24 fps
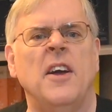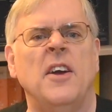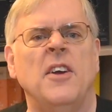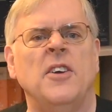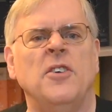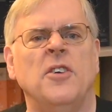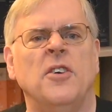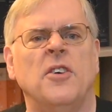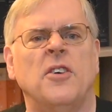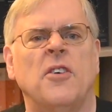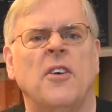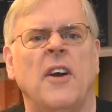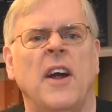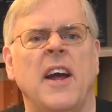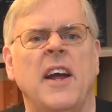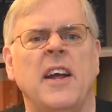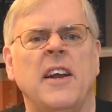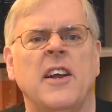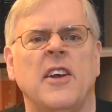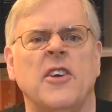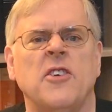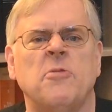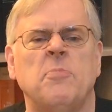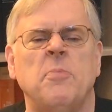
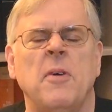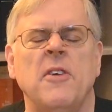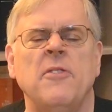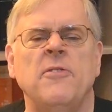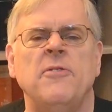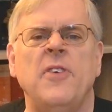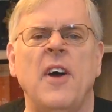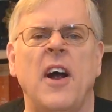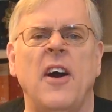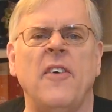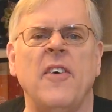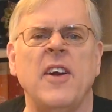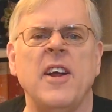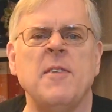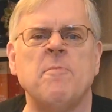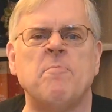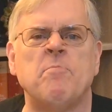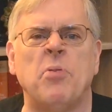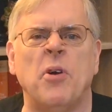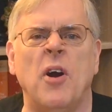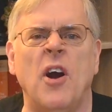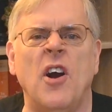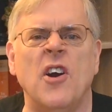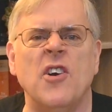Ukraine has been very
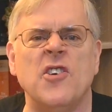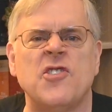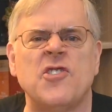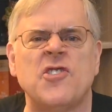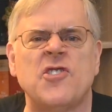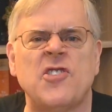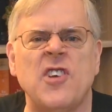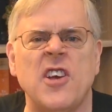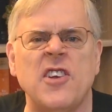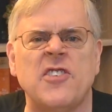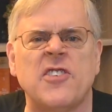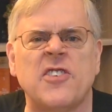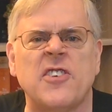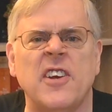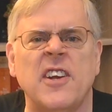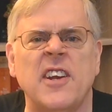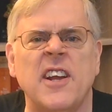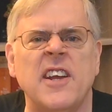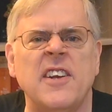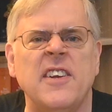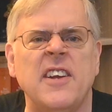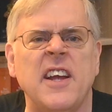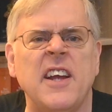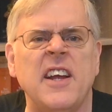persistent
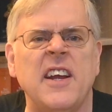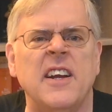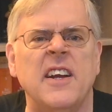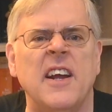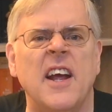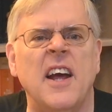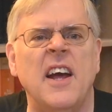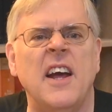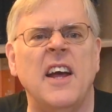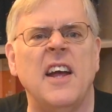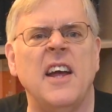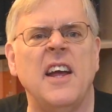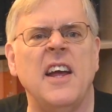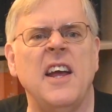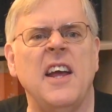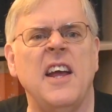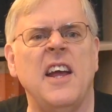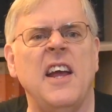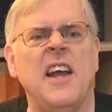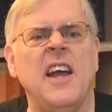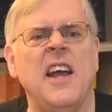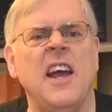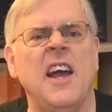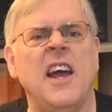indeed,
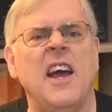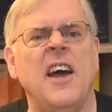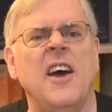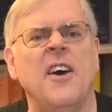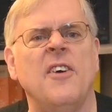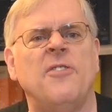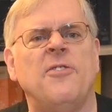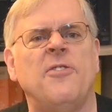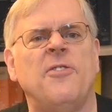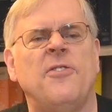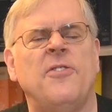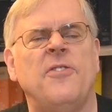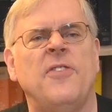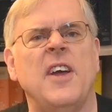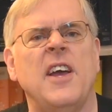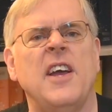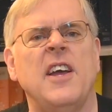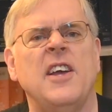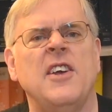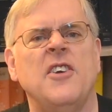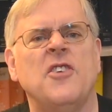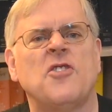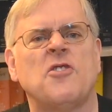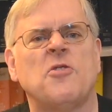if
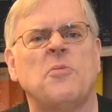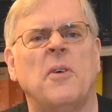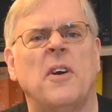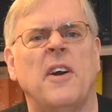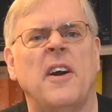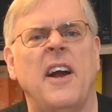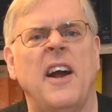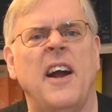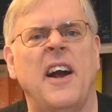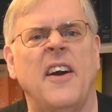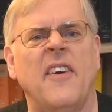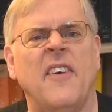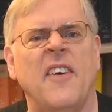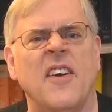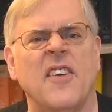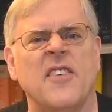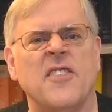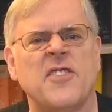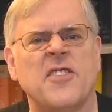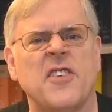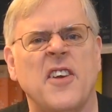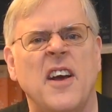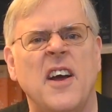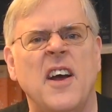these were
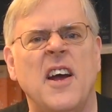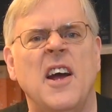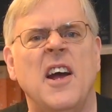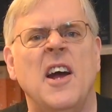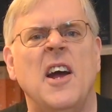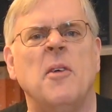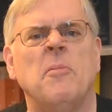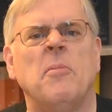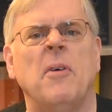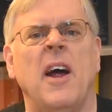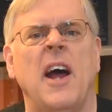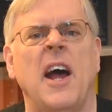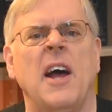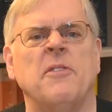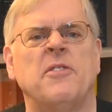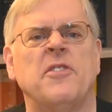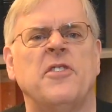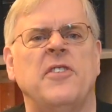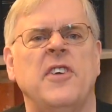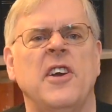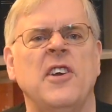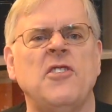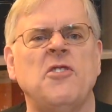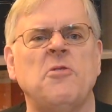errors.
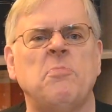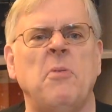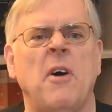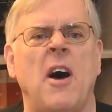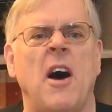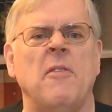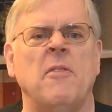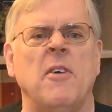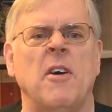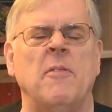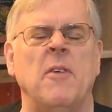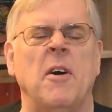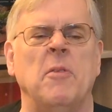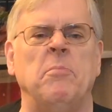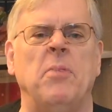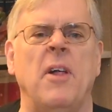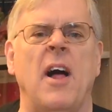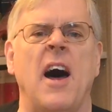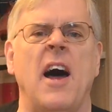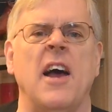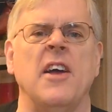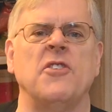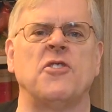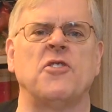Perhaps this proverb
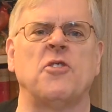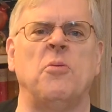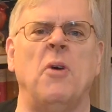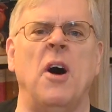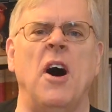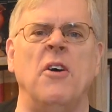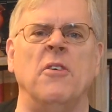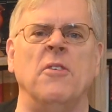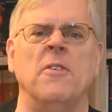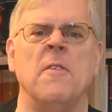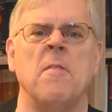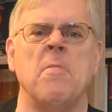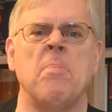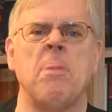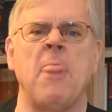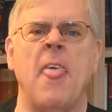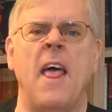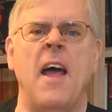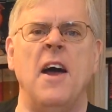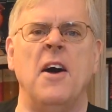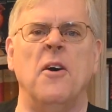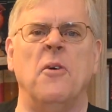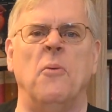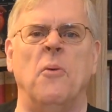applies, quote,
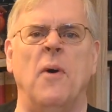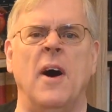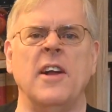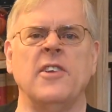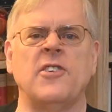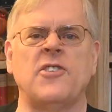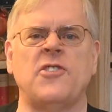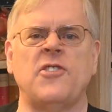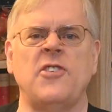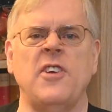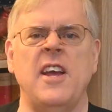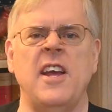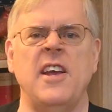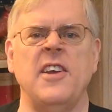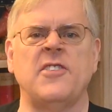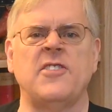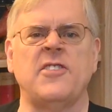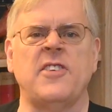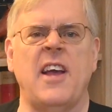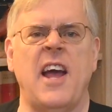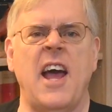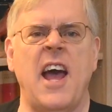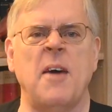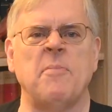once
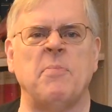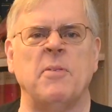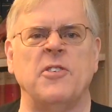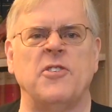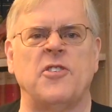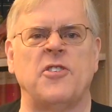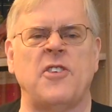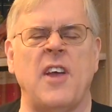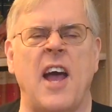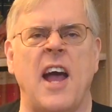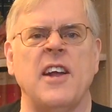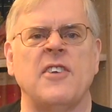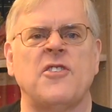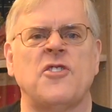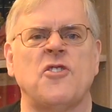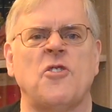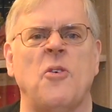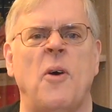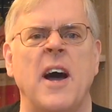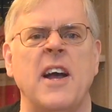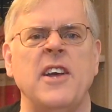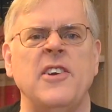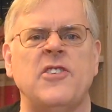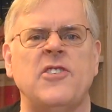is happenstance,
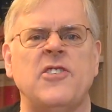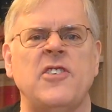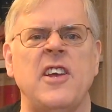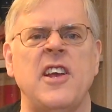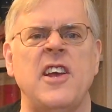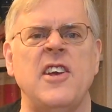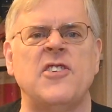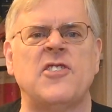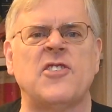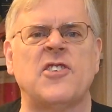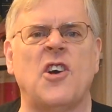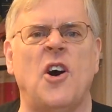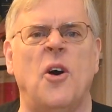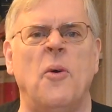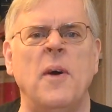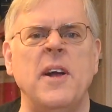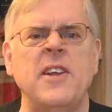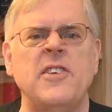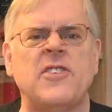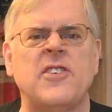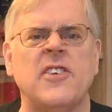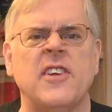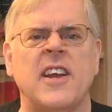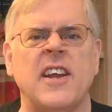twice is
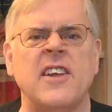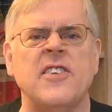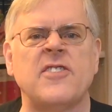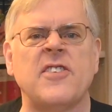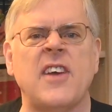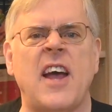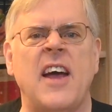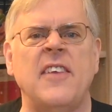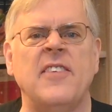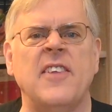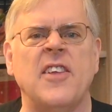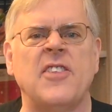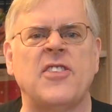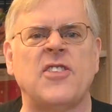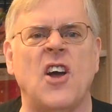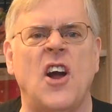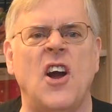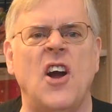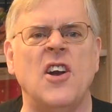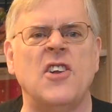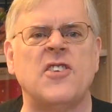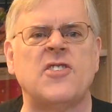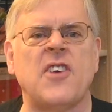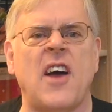coincidence, and the
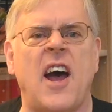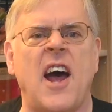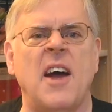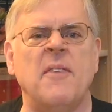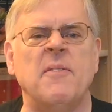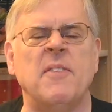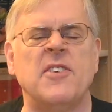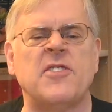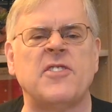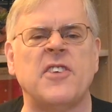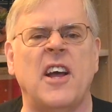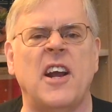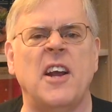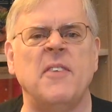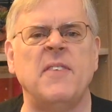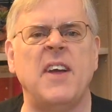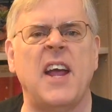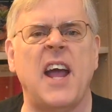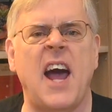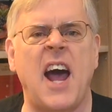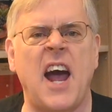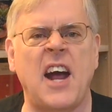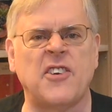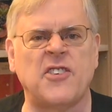third time it's
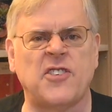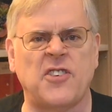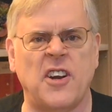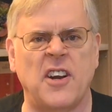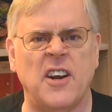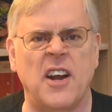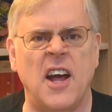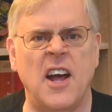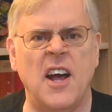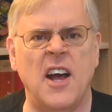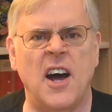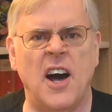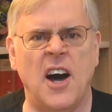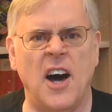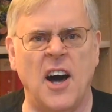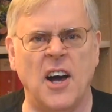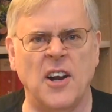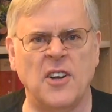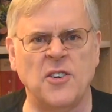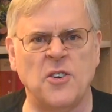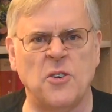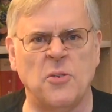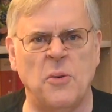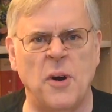enemy action,
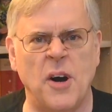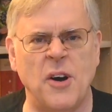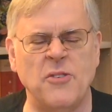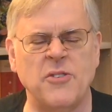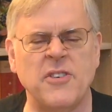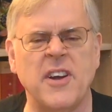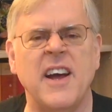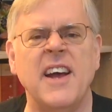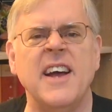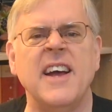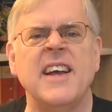unquote,